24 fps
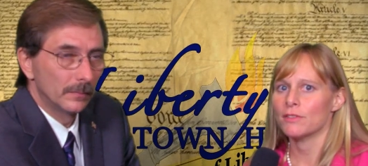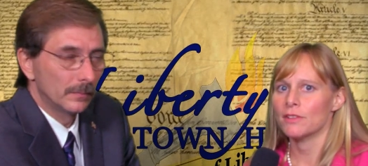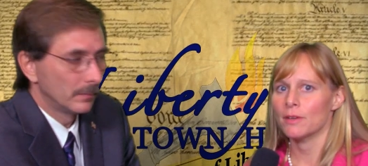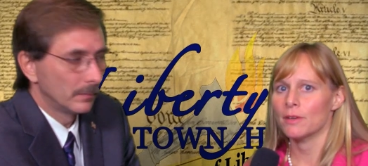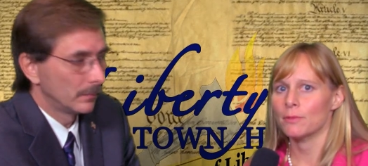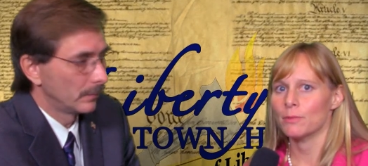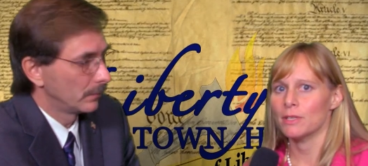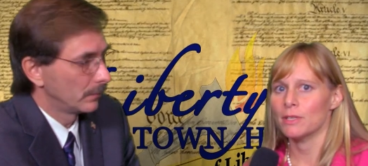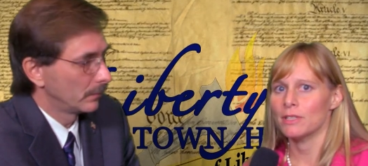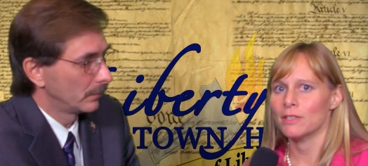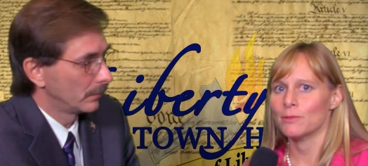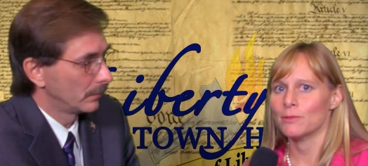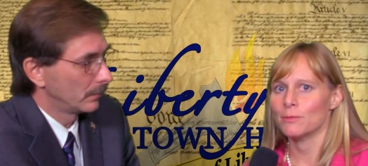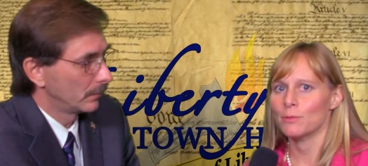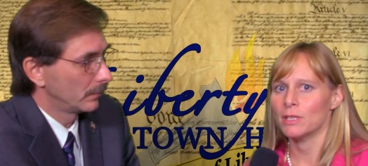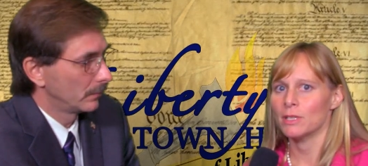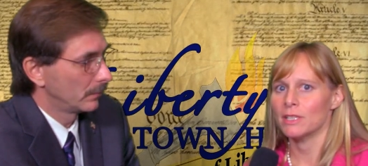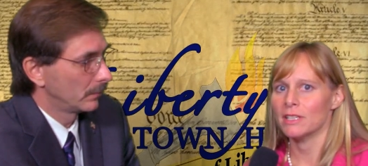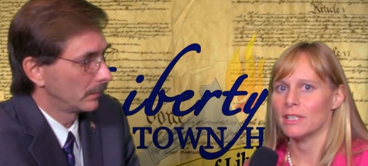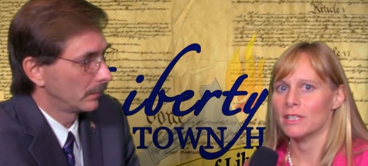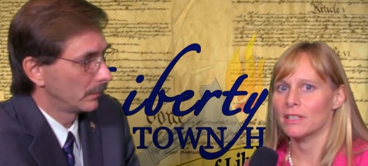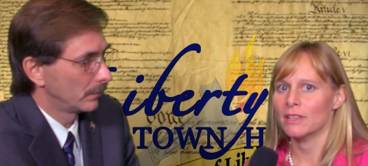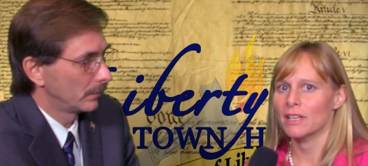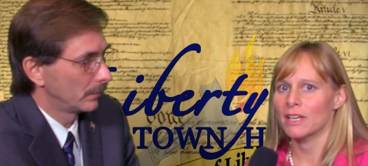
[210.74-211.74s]
Speaker 1: that we didn't win
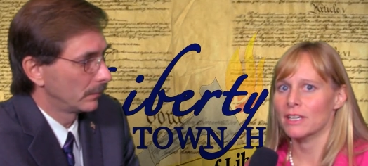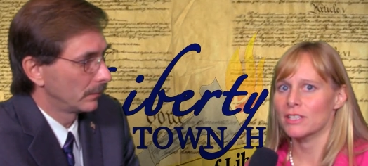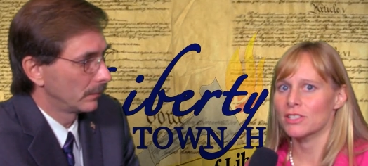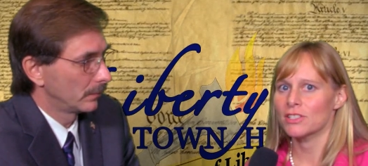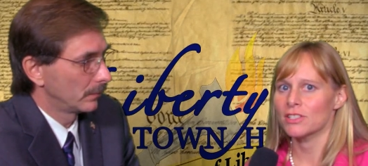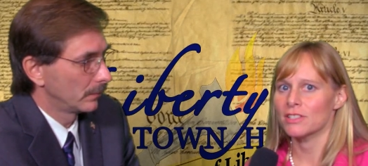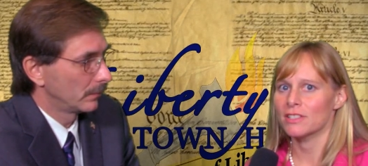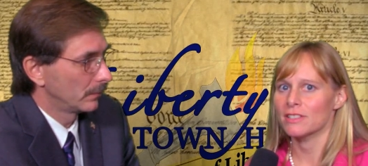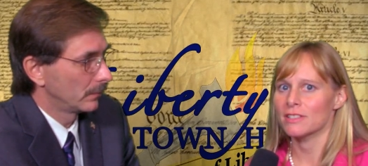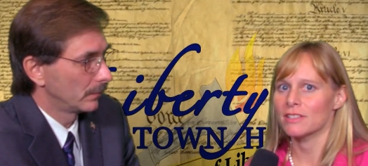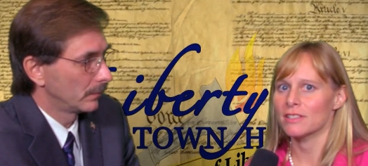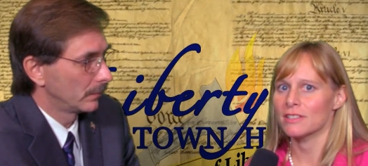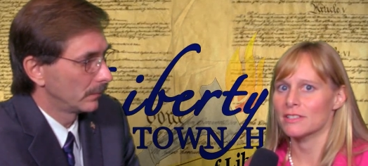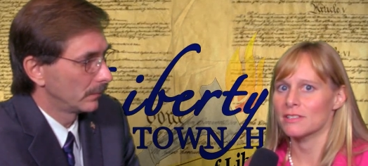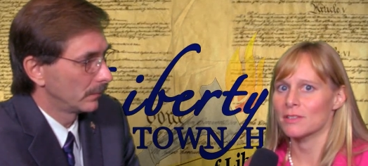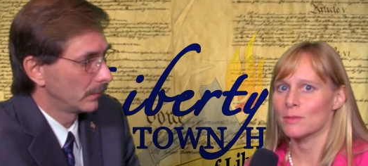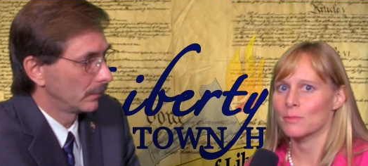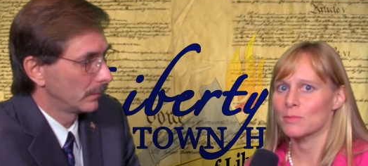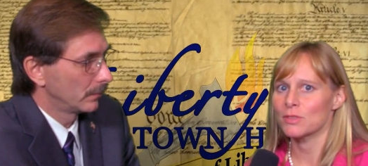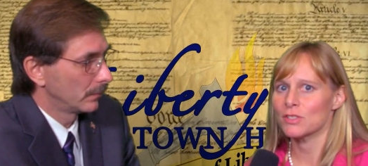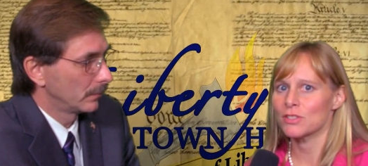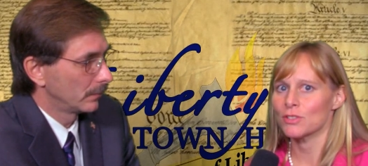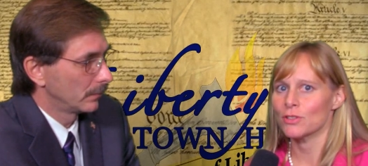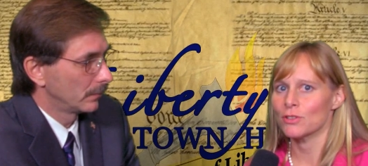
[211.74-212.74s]
the elections is
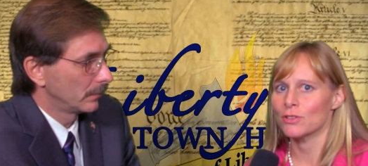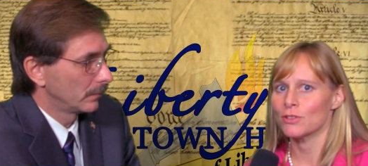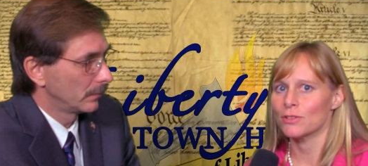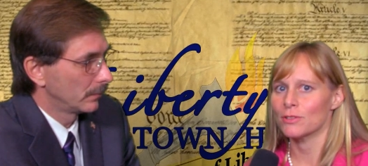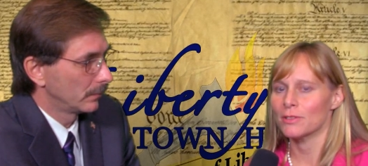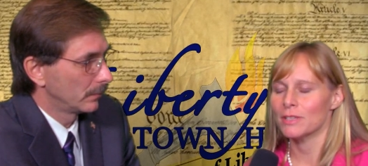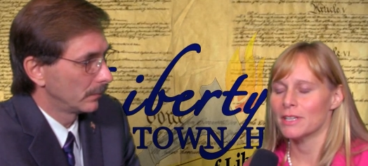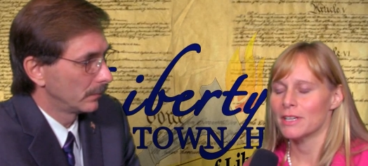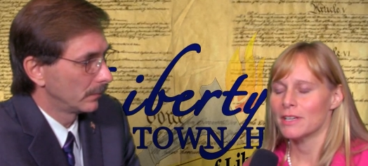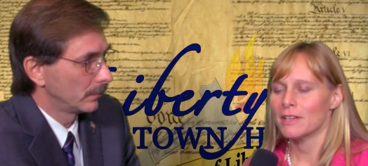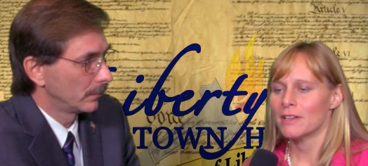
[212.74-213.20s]
absurd